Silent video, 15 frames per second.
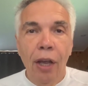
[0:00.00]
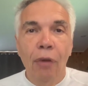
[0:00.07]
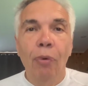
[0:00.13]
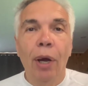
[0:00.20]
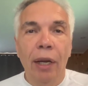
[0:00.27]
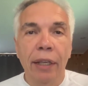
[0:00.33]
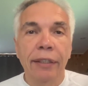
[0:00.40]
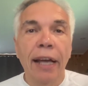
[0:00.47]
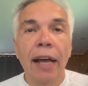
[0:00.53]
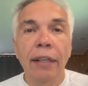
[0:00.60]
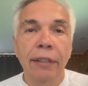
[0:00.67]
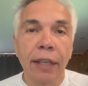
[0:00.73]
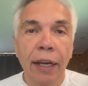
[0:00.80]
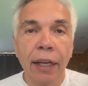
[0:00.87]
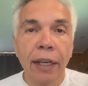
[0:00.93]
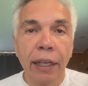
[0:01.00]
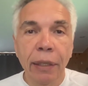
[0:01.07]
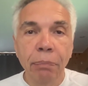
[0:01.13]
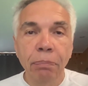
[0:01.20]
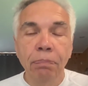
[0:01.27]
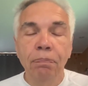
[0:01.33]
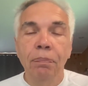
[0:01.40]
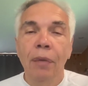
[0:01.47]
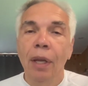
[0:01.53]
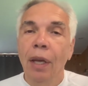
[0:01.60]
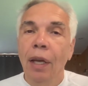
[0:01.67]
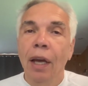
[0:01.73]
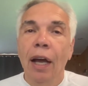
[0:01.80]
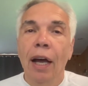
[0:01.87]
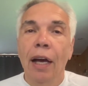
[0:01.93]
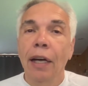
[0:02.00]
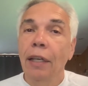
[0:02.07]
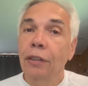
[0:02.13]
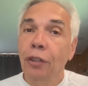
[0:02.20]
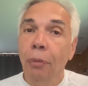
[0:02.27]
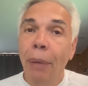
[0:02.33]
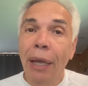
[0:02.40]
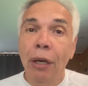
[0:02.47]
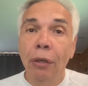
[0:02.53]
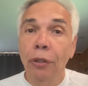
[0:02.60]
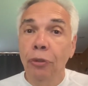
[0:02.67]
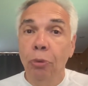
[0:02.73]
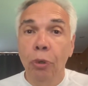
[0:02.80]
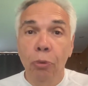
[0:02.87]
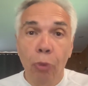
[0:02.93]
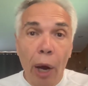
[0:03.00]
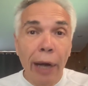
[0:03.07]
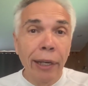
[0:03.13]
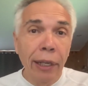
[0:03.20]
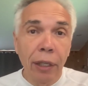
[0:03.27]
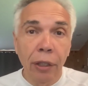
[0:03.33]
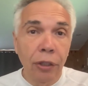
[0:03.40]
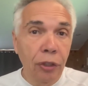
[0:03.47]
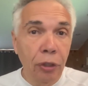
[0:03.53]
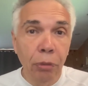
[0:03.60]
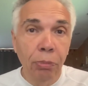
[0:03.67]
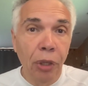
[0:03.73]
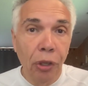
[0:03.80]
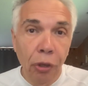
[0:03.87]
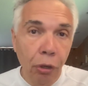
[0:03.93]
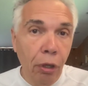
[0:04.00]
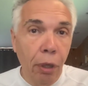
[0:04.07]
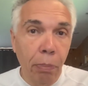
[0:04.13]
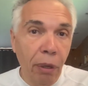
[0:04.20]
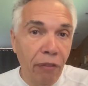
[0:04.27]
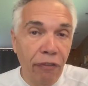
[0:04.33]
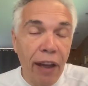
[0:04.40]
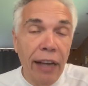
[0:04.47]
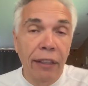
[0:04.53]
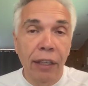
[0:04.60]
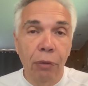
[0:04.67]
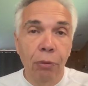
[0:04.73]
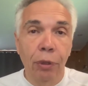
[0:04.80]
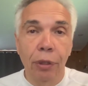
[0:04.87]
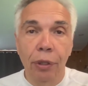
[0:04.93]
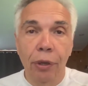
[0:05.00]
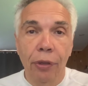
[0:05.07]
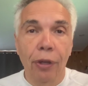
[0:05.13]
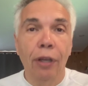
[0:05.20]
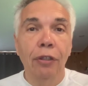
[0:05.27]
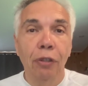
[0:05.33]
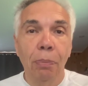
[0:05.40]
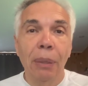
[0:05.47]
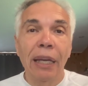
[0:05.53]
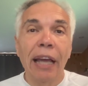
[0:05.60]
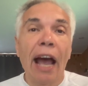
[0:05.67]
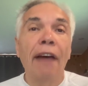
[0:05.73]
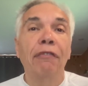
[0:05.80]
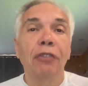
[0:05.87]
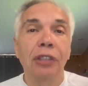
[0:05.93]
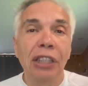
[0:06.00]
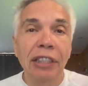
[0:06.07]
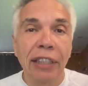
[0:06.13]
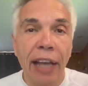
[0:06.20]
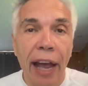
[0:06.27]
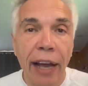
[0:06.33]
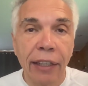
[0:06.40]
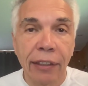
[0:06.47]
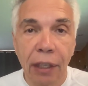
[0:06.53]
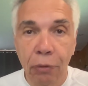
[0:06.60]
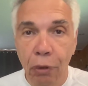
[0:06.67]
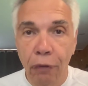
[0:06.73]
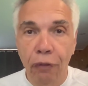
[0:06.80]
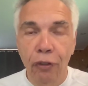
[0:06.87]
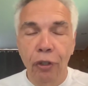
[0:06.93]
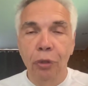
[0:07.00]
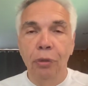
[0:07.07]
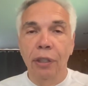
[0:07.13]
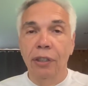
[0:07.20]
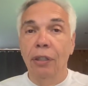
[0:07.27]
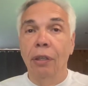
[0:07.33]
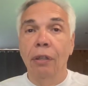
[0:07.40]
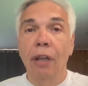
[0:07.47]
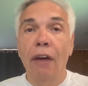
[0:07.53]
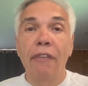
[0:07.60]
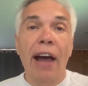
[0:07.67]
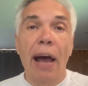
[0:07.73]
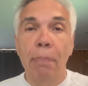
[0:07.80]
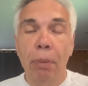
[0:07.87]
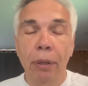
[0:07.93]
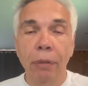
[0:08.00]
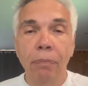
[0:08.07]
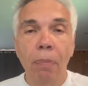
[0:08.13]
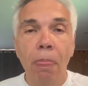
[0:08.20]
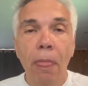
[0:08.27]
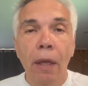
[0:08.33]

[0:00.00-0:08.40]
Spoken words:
Well, at that time, tomatoes were widely consumed in Europe. In fact, they were thought to be aphrodisiacs. They were referred to as the love apple,